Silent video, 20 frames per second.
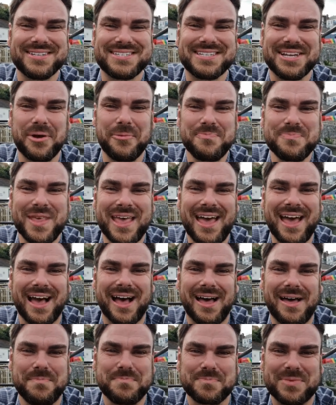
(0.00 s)
So,
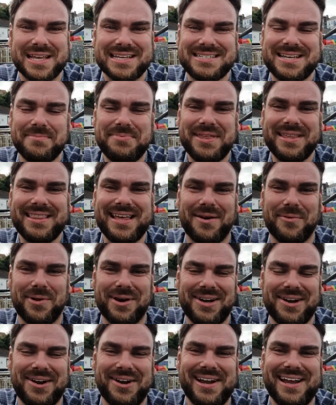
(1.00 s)
um, something that we're
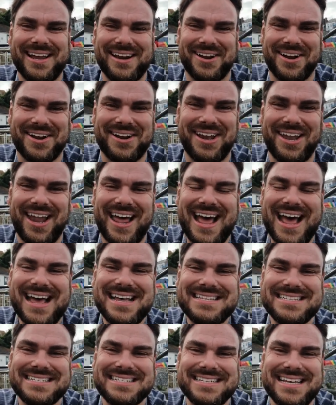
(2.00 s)
learning in our
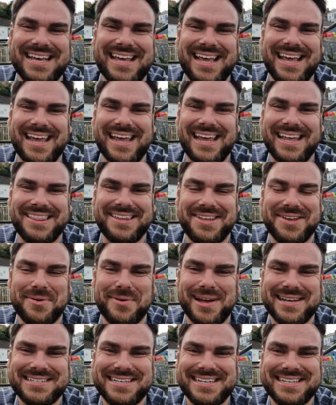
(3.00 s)
class in the
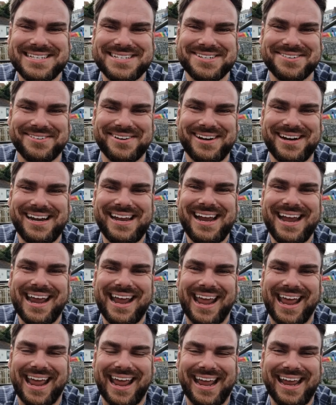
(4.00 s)
US history
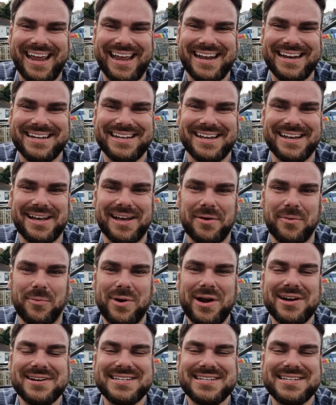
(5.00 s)
and uh, we are